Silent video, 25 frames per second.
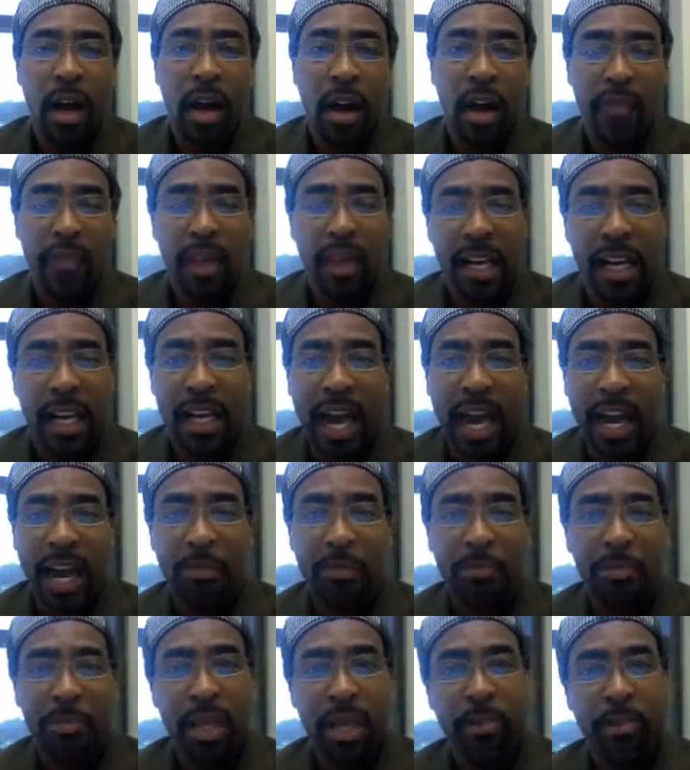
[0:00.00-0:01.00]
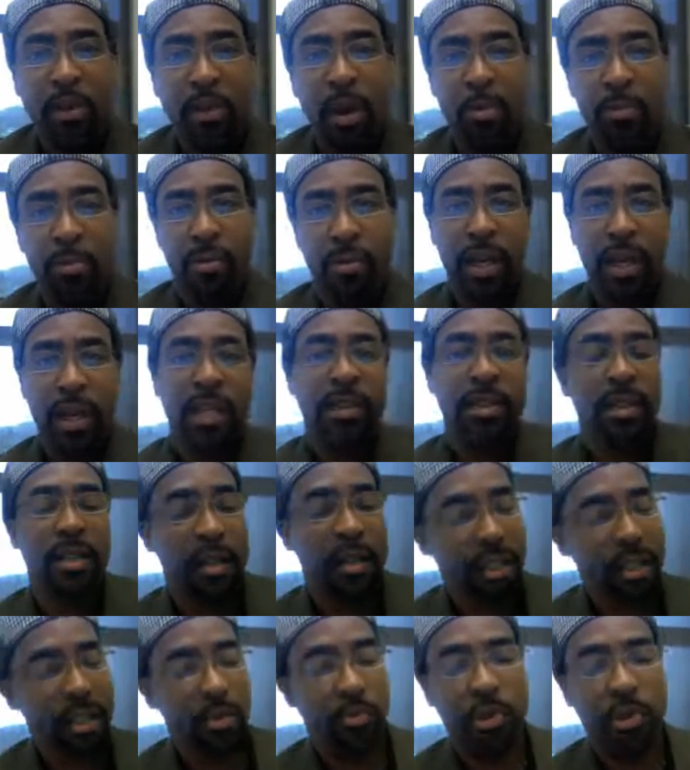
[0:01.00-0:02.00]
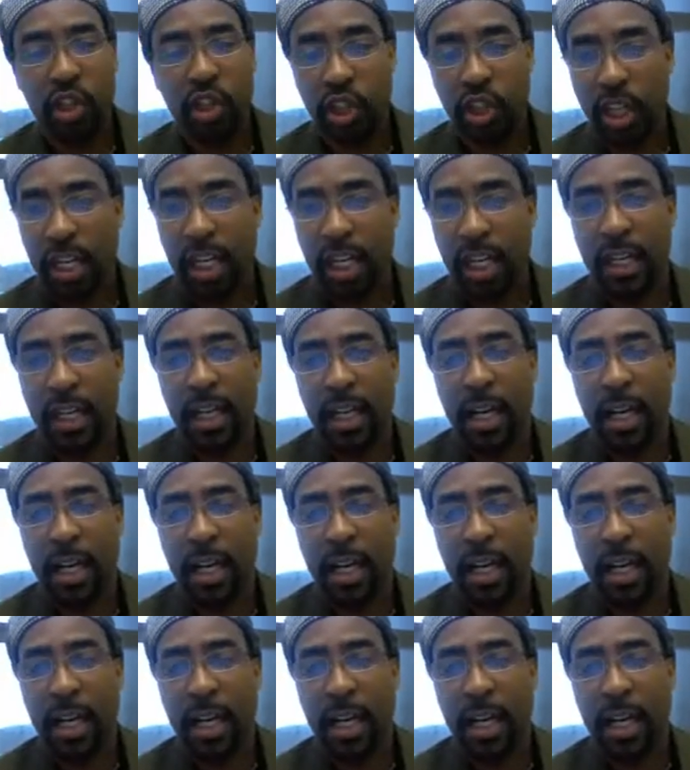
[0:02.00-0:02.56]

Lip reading: that a lot of people are bringing to this machine.